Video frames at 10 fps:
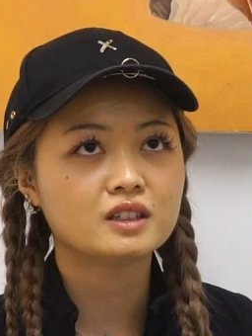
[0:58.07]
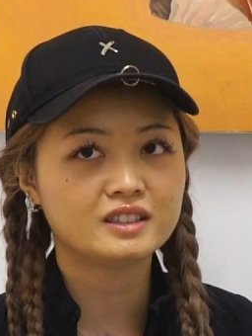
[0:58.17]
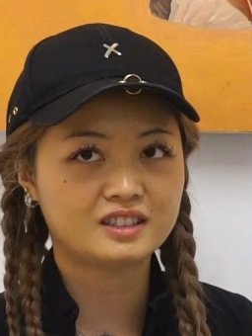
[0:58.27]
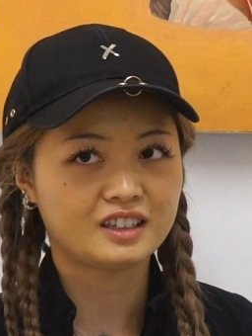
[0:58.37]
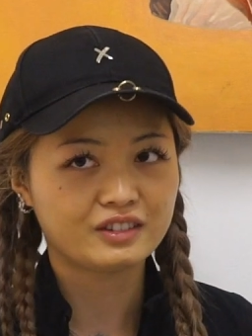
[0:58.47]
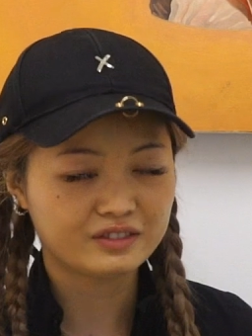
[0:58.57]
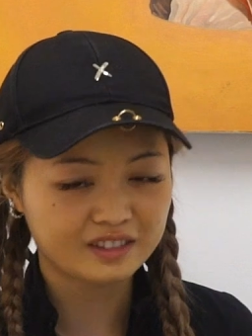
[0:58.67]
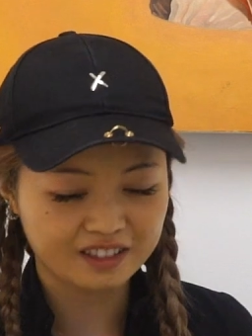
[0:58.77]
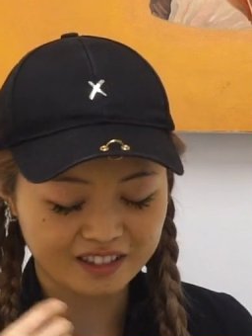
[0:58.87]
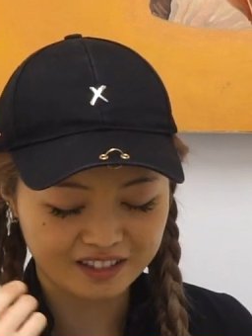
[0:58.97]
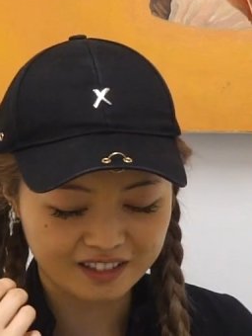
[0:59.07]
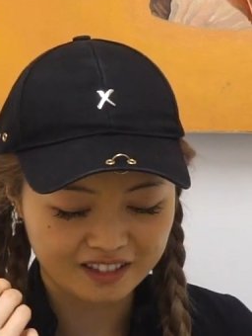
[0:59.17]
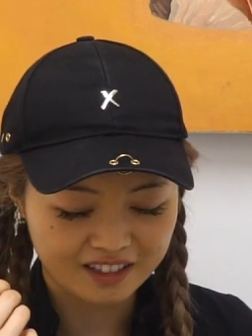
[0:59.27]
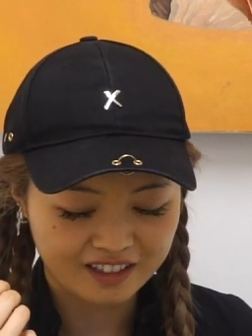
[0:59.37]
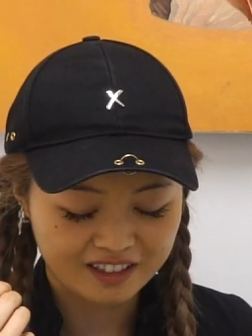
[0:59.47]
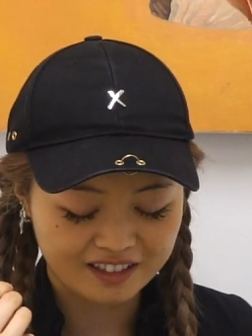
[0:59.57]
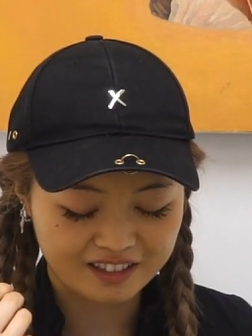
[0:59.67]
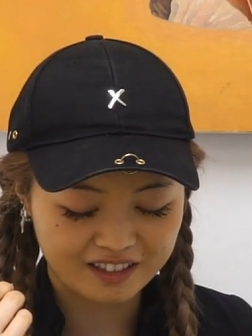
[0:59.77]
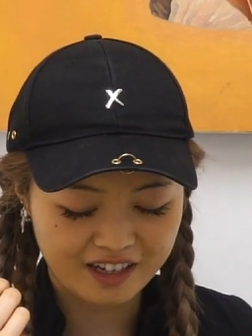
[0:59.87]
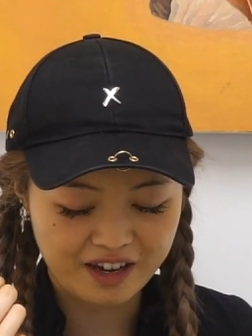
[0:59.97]
It's definitely
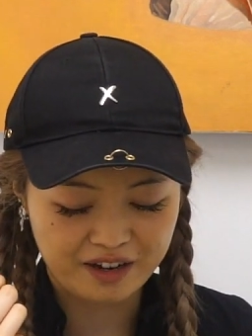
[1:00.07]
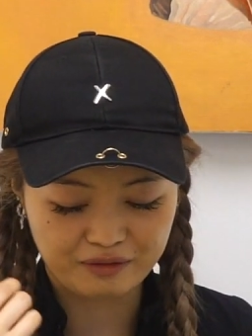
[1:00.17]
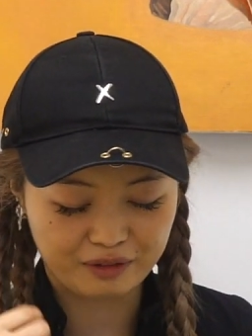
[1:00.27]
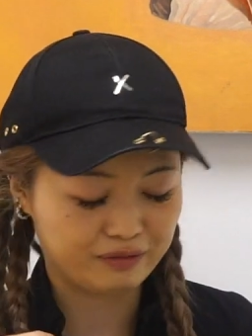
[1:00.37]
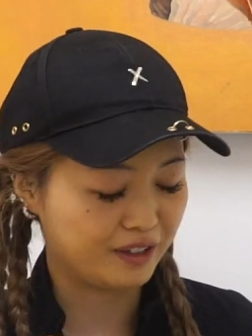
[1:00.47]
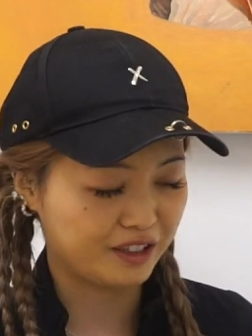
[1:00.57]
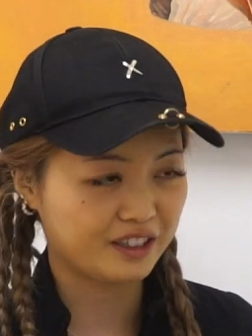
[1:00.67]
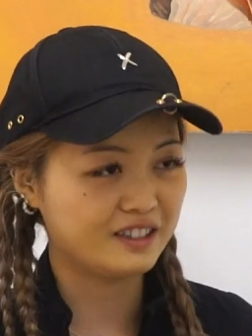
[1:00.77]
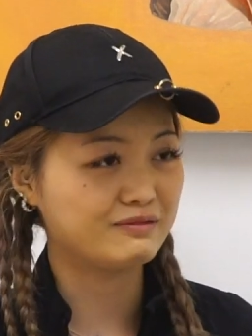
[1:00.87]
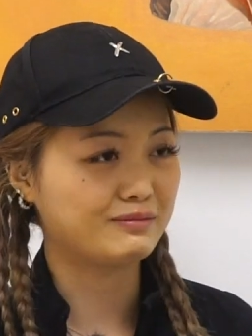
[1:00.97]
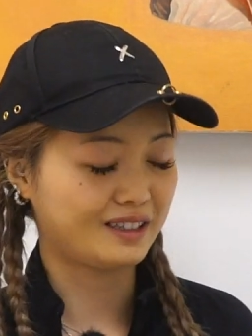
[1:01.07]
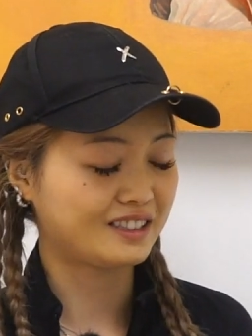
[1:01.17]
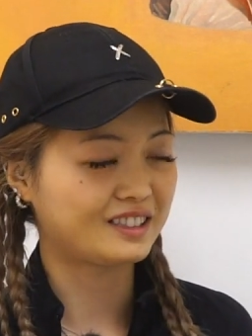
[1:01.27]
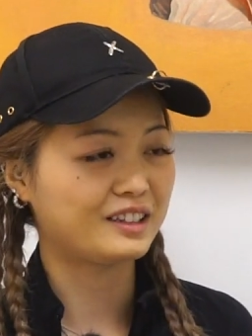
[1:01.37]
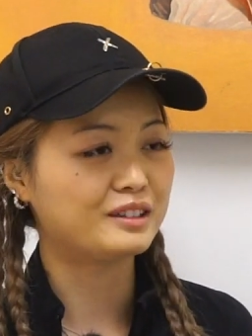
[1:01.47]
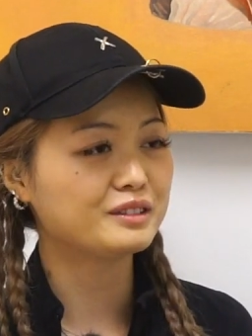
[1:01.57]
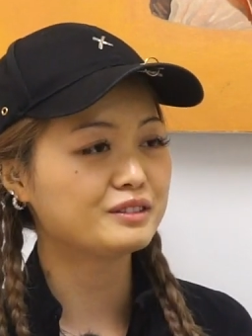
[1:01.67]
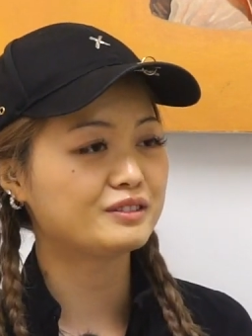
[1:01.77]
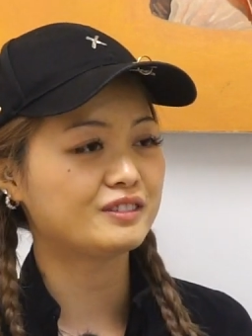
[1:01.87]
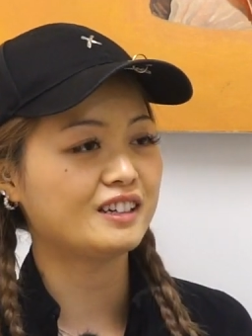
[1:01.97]
a reflection of
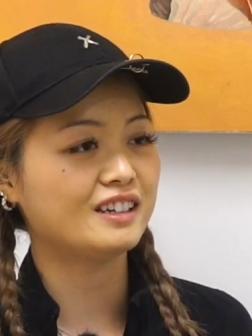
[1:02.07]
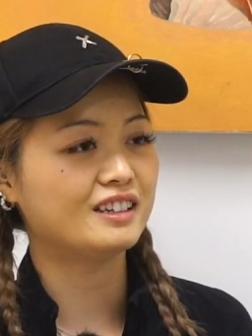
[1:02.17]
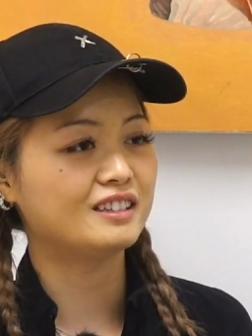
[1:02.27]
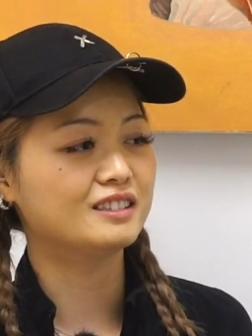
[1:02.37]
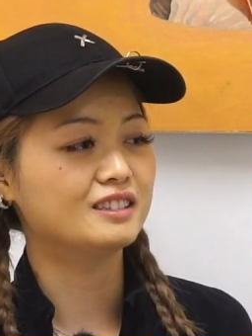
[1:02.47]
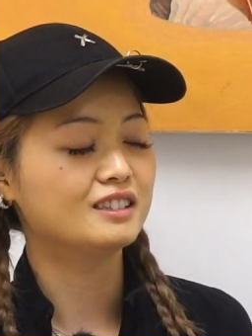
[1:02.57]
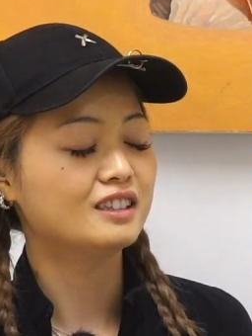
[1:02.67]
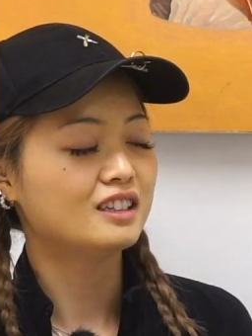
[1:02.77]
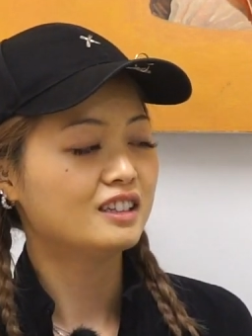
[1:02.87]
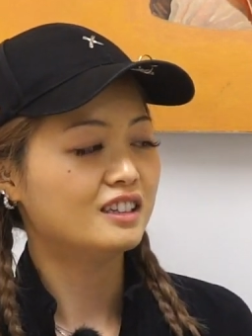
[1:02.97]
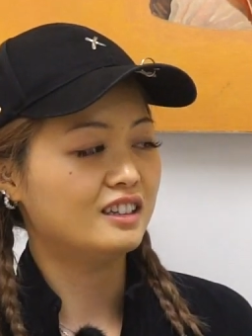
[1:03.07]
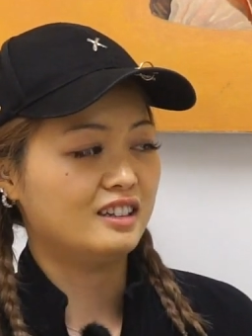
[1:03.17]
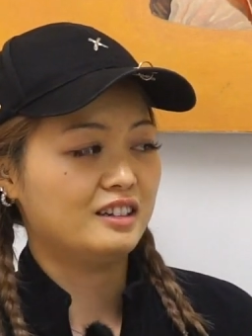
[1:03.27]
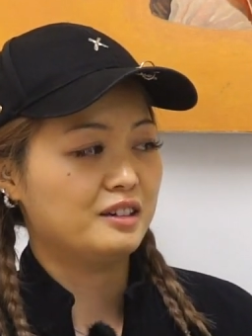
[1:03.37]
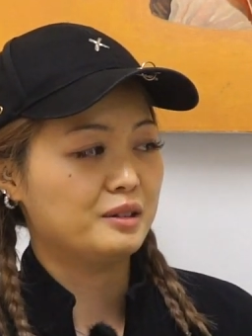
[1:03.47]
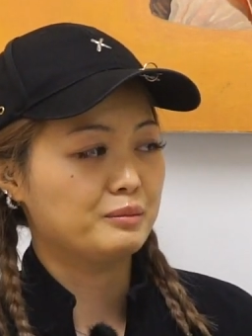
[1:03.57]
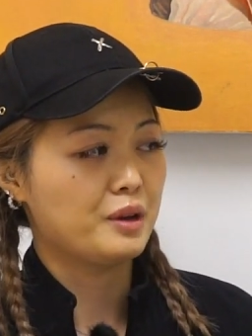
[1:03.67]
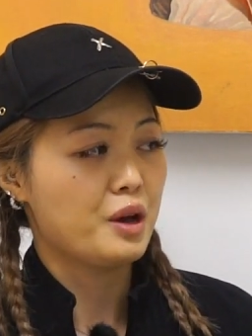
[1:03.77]
myself, and a